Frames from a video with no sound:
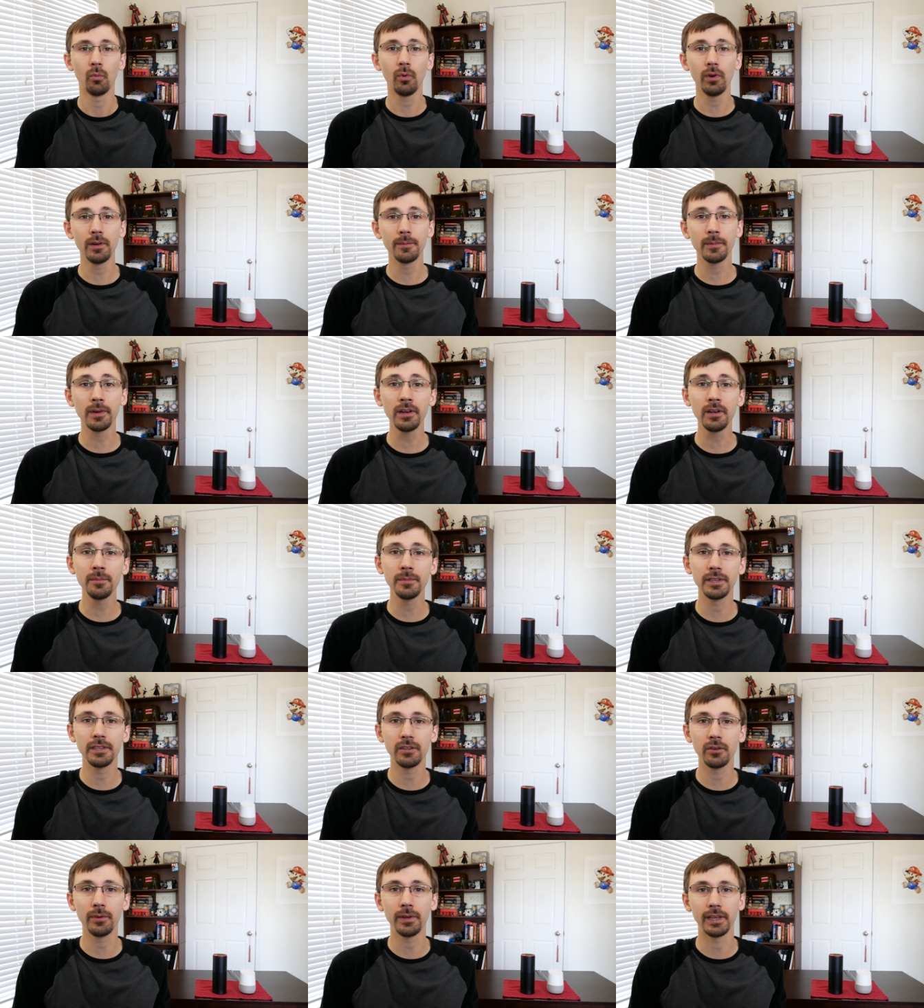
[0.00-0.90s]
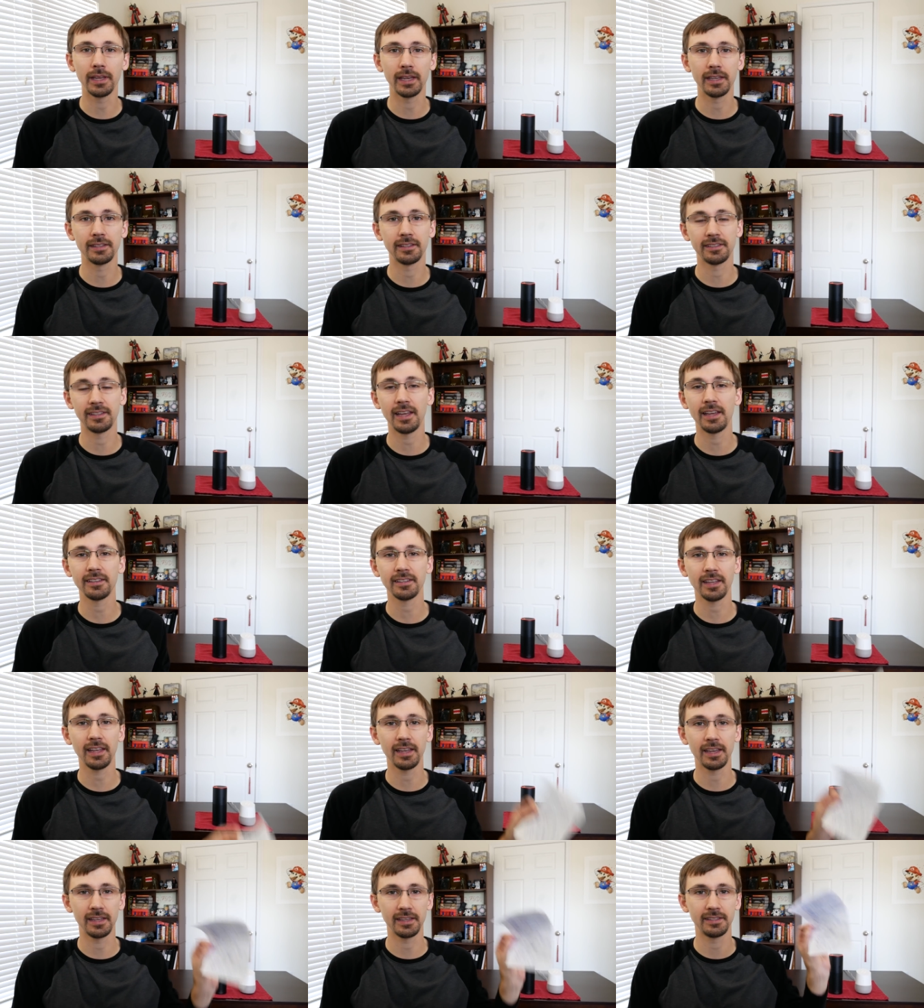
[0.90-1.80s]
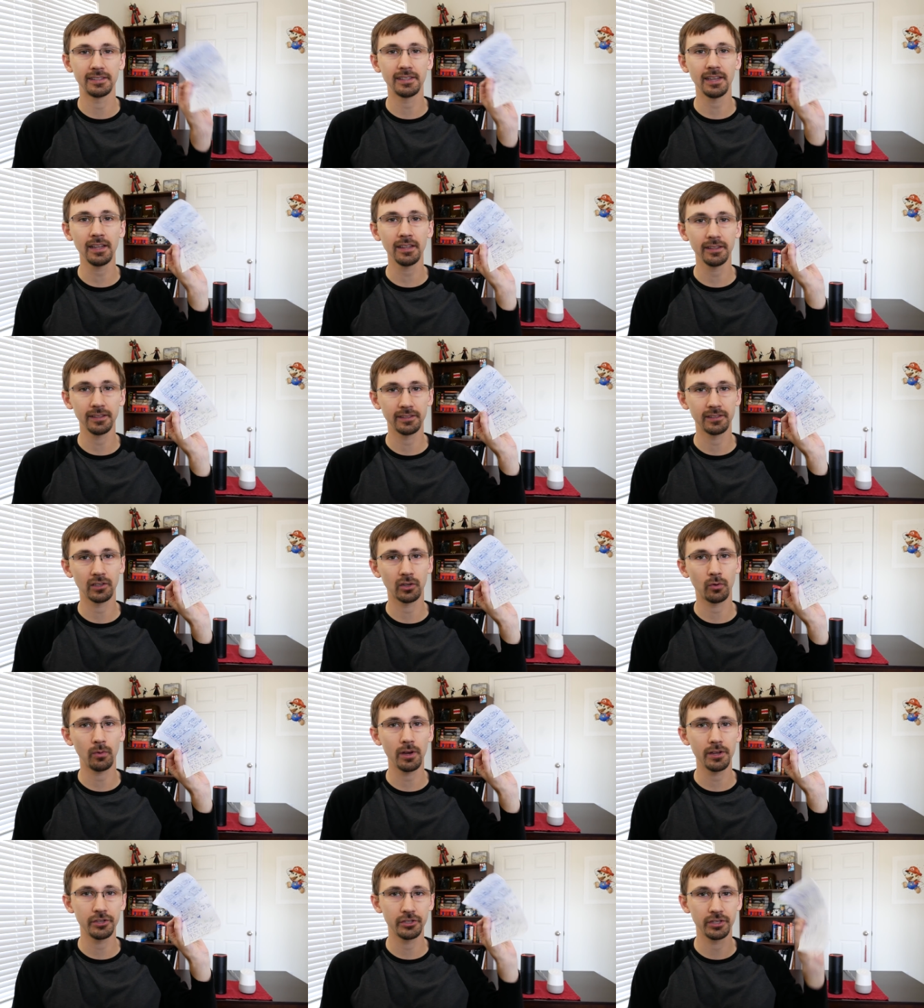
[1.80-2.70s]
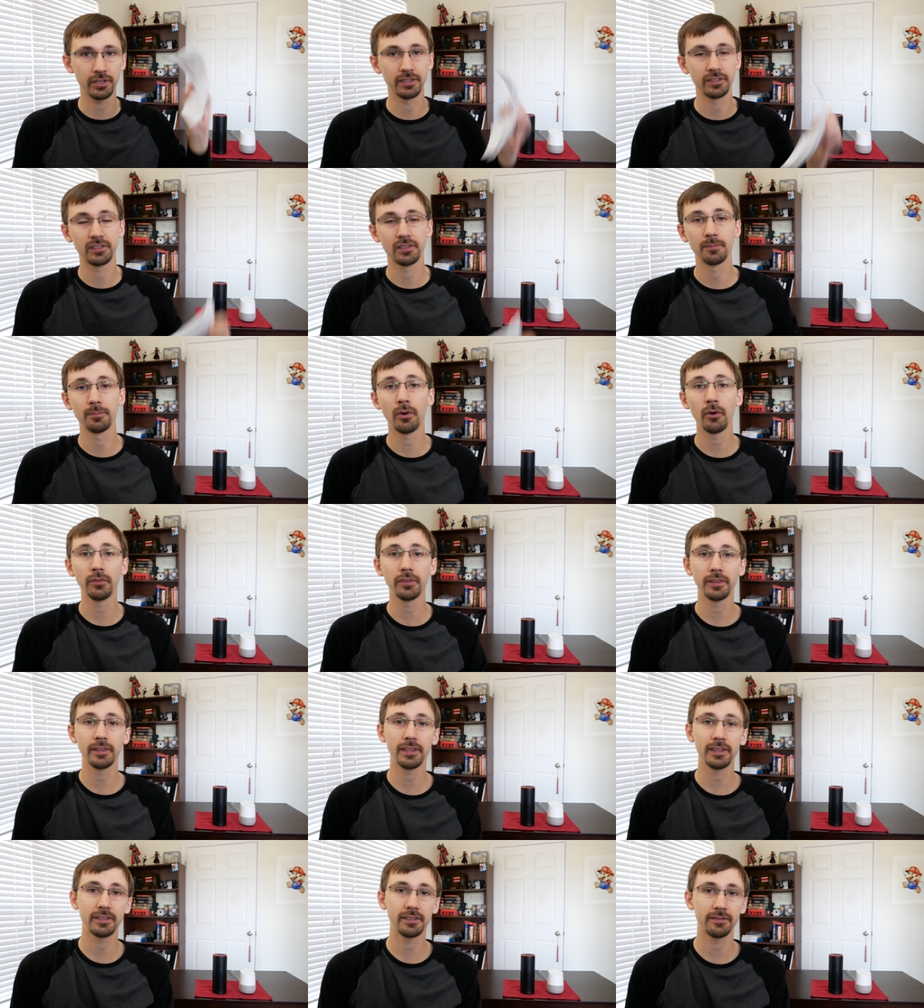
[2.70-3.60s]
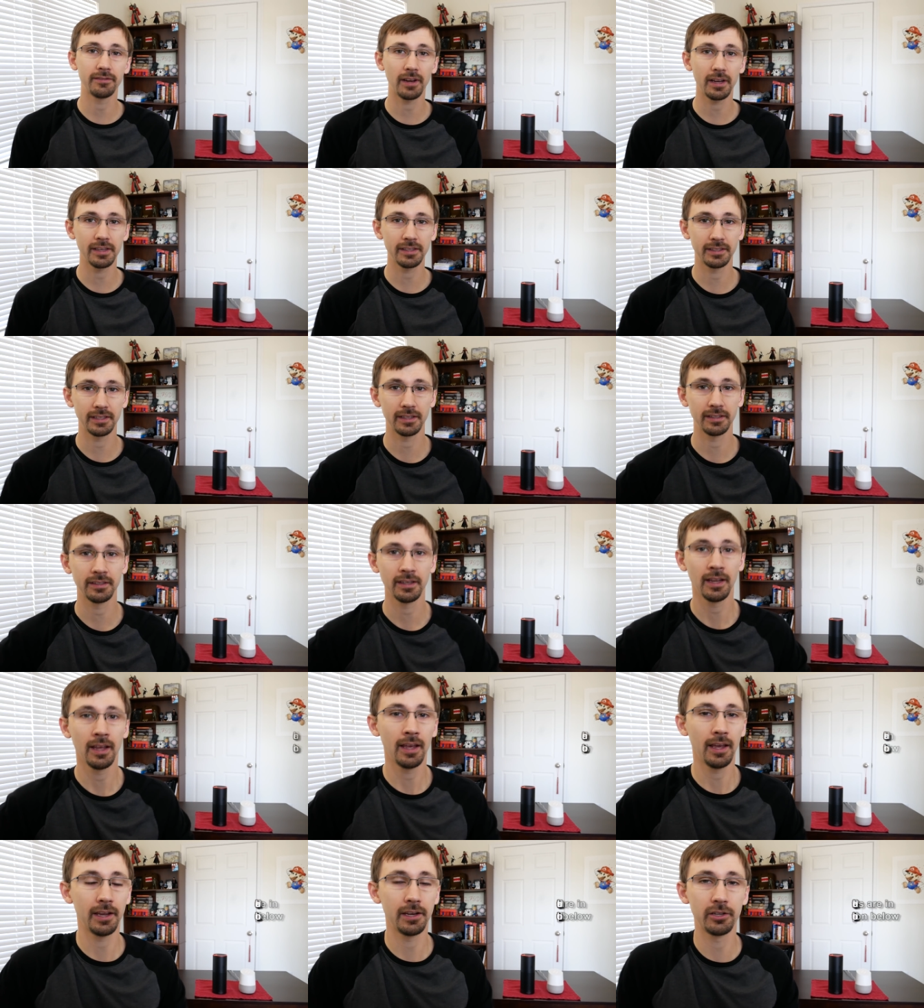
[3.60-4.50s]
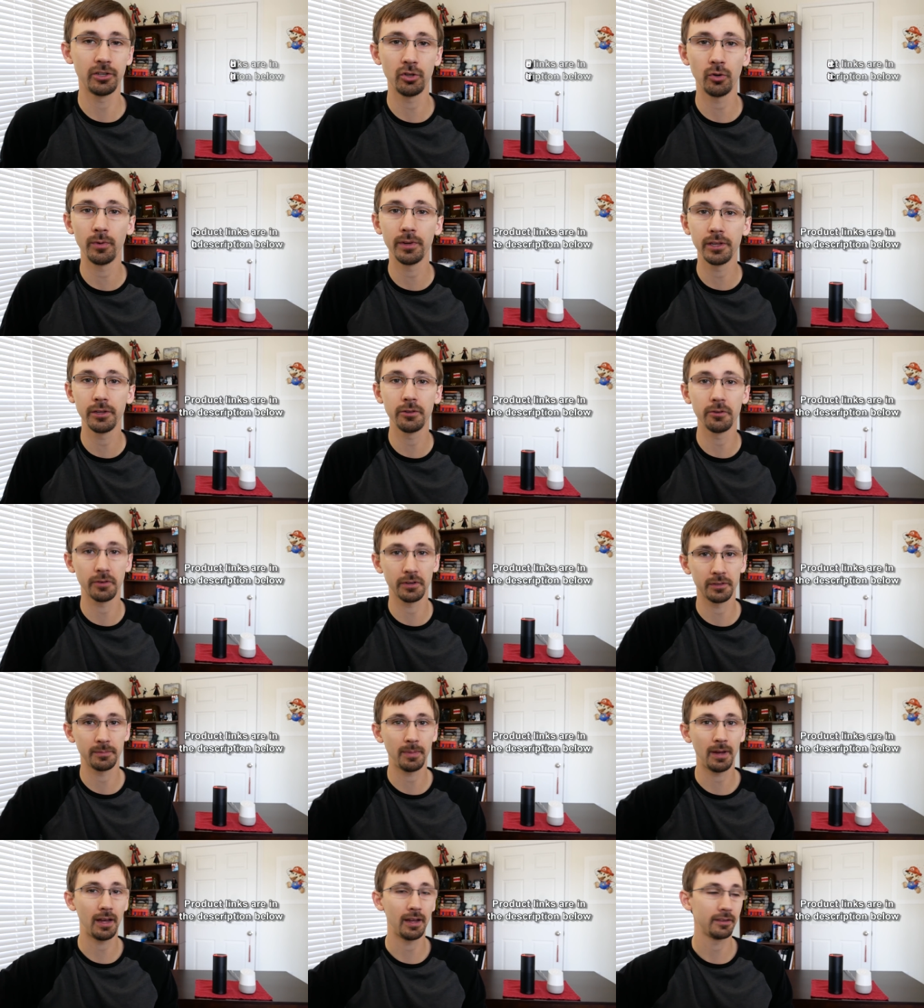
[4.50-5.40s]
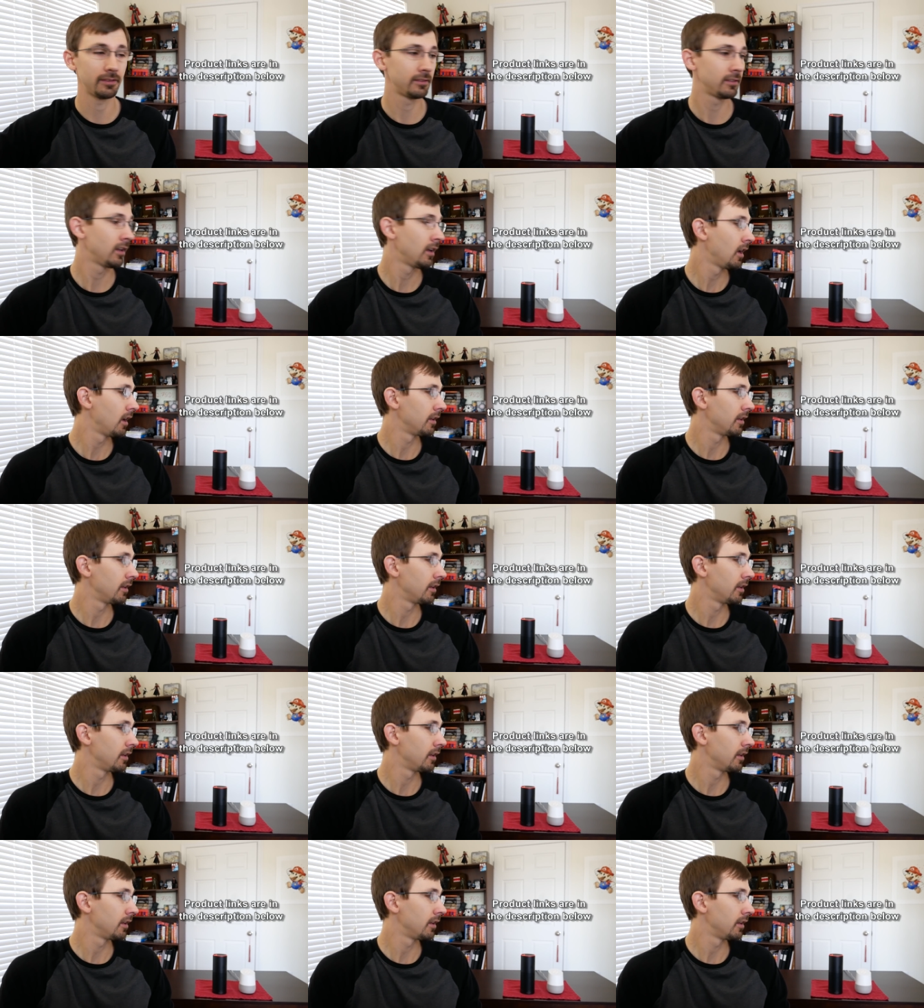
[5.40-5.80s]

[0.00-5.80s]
What I'm going to be doing is, is asking a set list of questions to both of these devices and showing you the response.